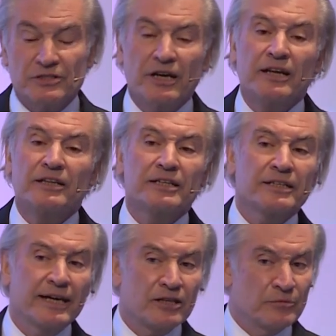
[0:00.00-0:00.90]
not a think
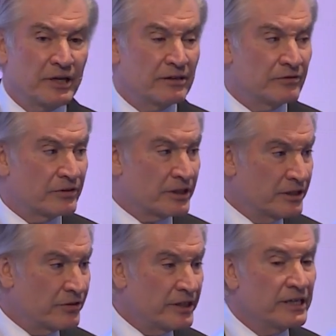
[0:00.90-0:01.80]
tank on behalf of a
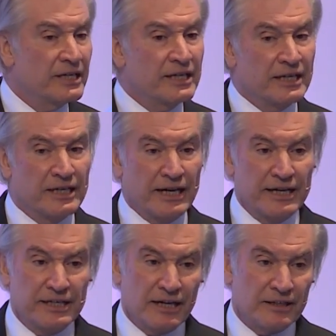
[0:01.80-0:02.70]
country, an
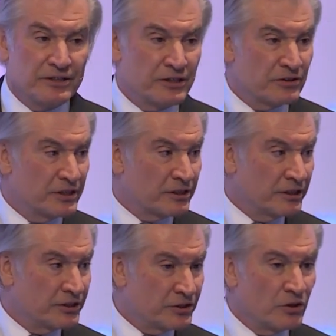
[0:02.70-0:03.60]
ideology, or a single
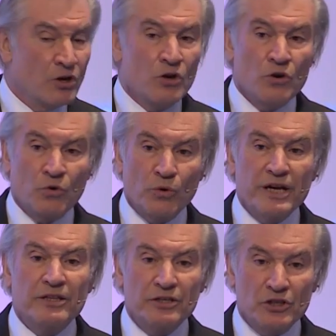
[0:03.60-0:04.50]
issue.
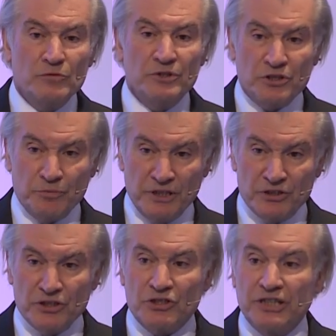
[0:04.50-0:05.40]
We, the human
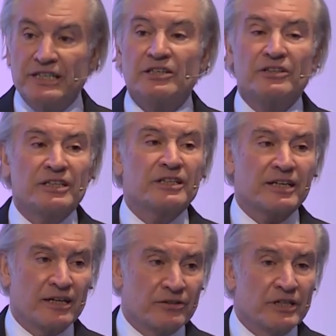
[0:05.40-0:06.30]
species, need to think
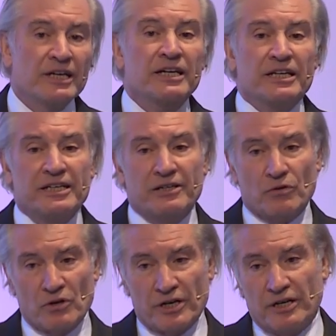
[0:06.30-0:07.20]
together in an
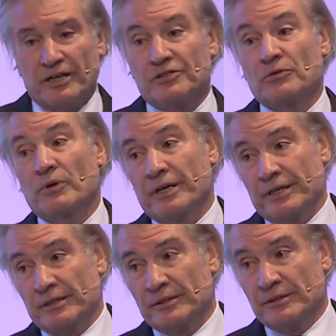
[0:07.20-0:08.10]
organized
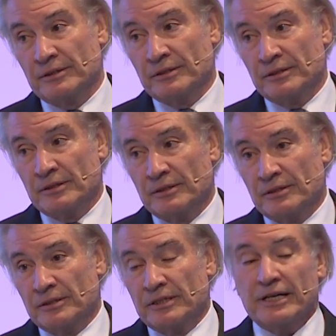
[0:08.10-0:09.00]
way.
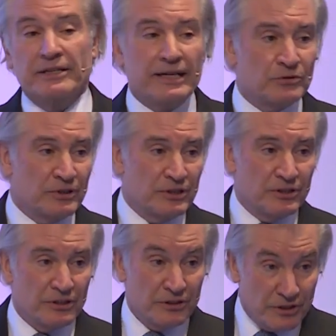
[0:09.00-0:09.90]
And that's what this
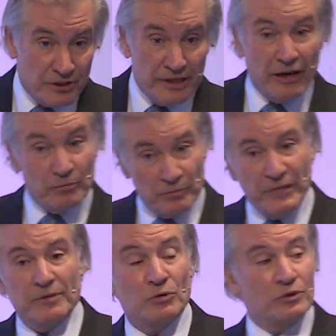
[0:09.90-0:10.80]
is. This is now, people will